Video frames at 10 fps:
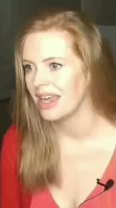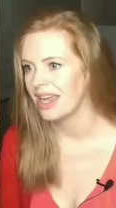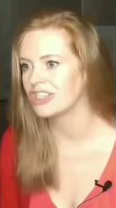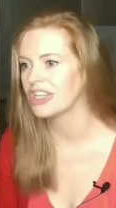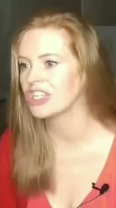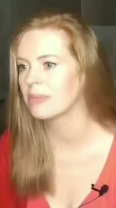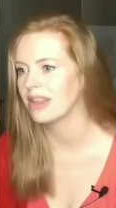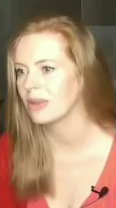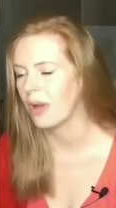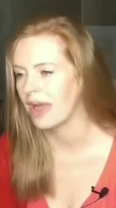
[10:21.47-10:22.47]
And judging
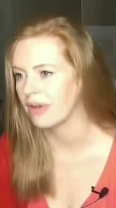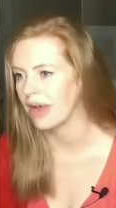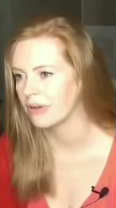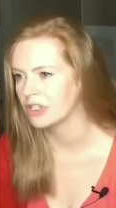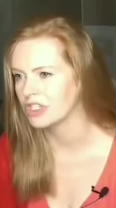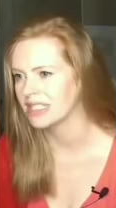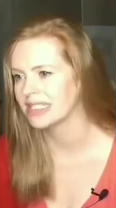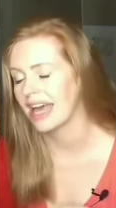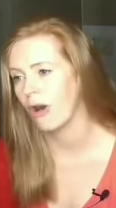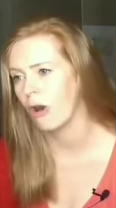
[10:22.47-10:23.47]
by the way
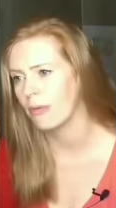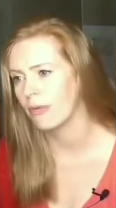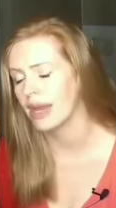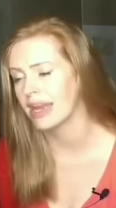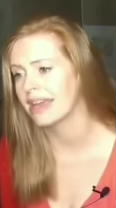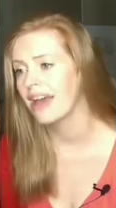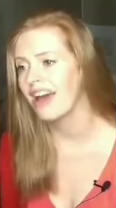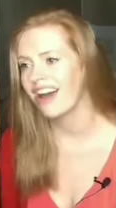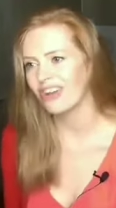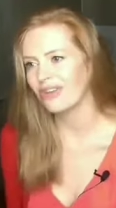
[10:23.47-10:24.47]
virologists are operating,
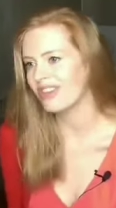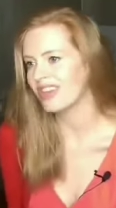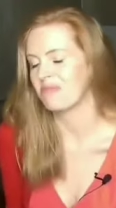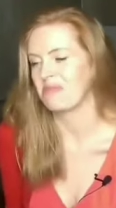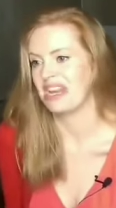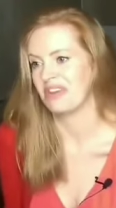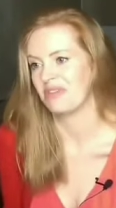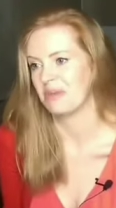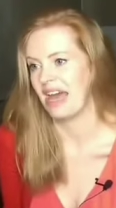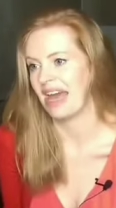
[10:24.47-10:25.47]
I don't think many
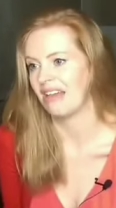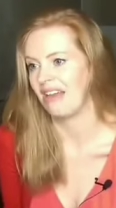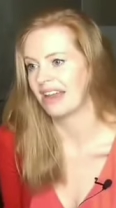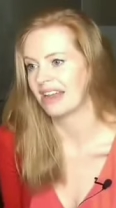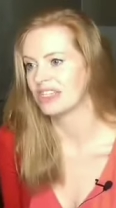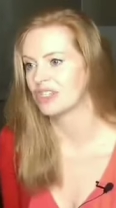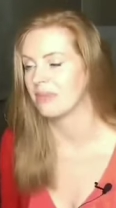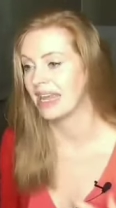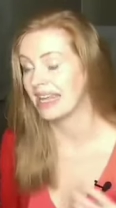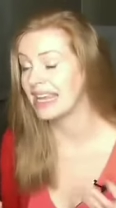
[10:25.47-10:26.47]
of them are likely
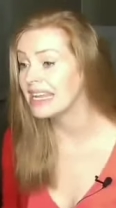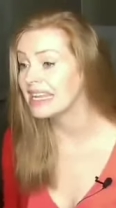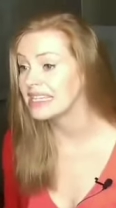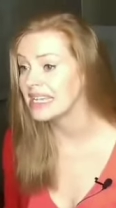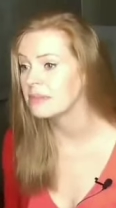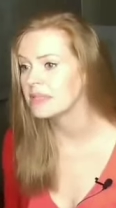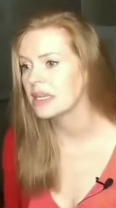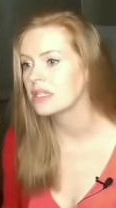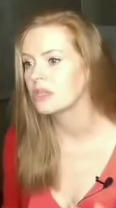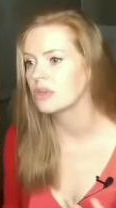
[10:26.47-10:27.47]
to make any
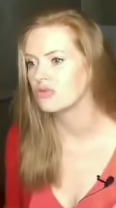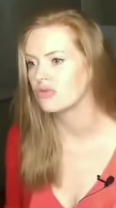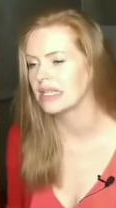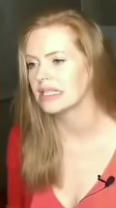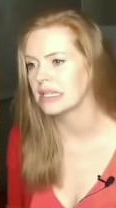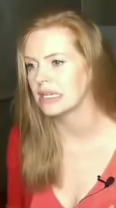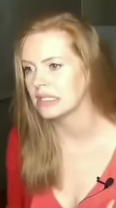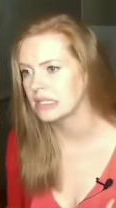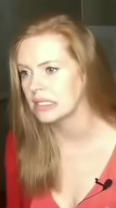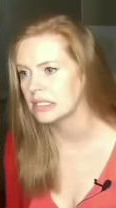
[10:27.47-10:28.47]
attempts to address the
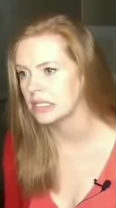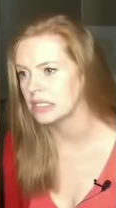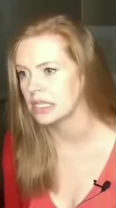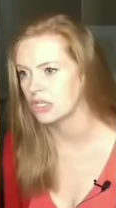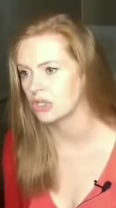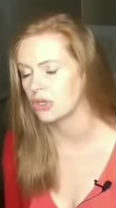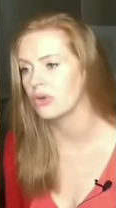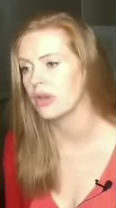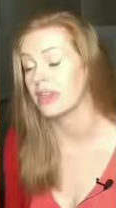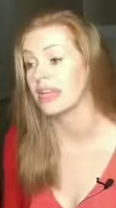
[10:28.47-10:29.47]
existence
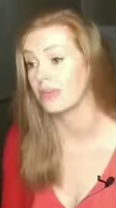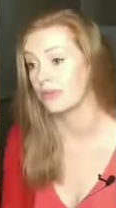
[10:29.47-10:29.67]
issue in the near